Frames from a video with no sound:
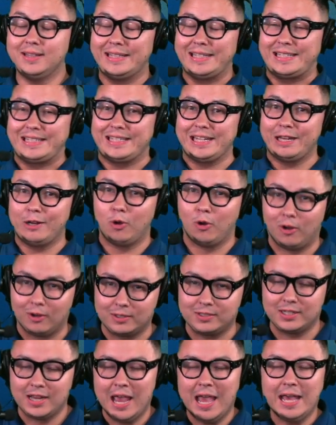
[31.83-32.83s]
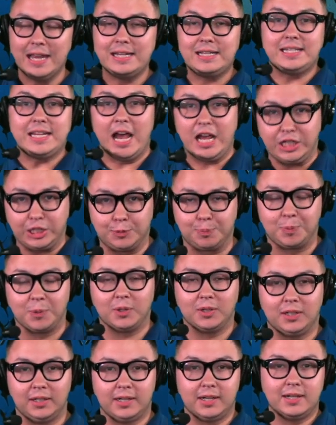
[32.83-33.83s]
The Seahawks
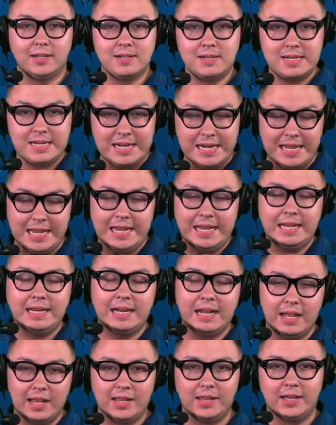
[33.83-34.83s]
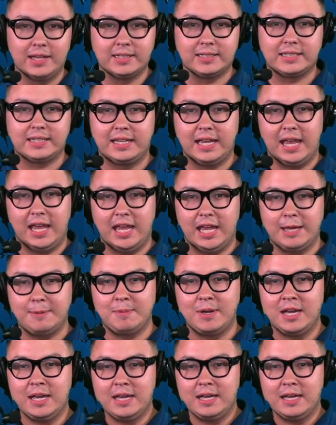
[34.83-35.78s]
desperately need this game